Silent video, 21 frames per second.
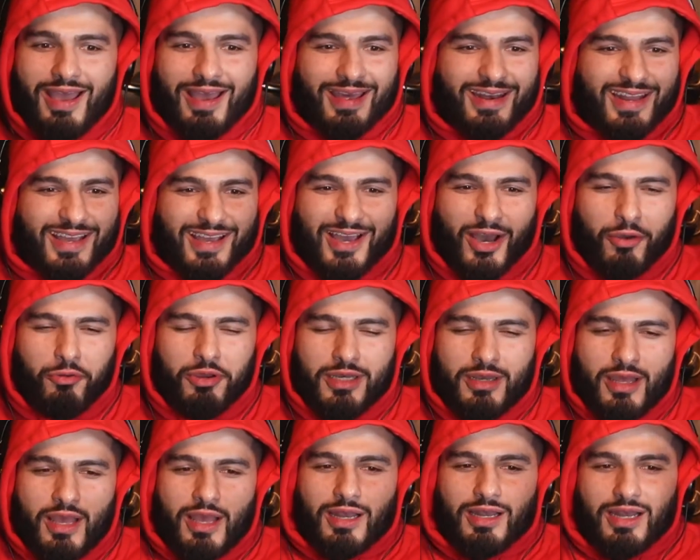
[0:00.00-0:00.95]
And then
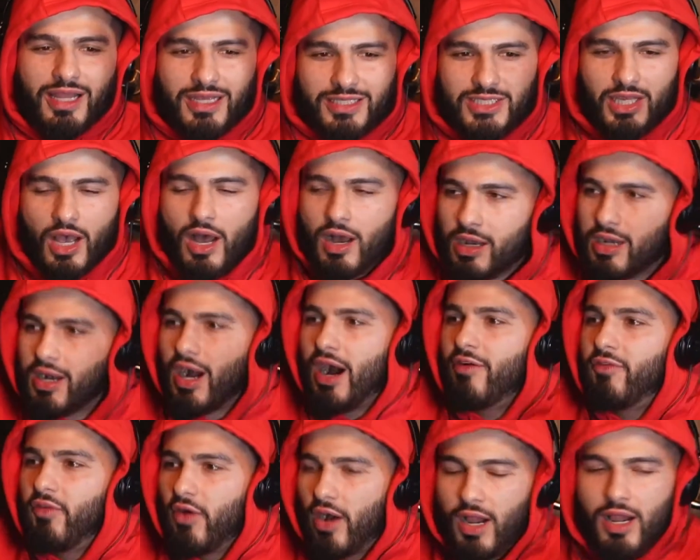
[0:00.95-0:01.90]
going, let's
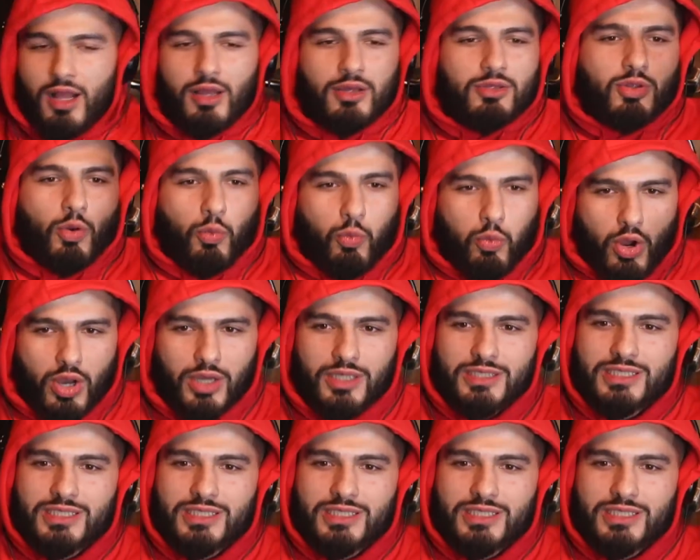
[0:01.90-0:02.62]
uncover the worst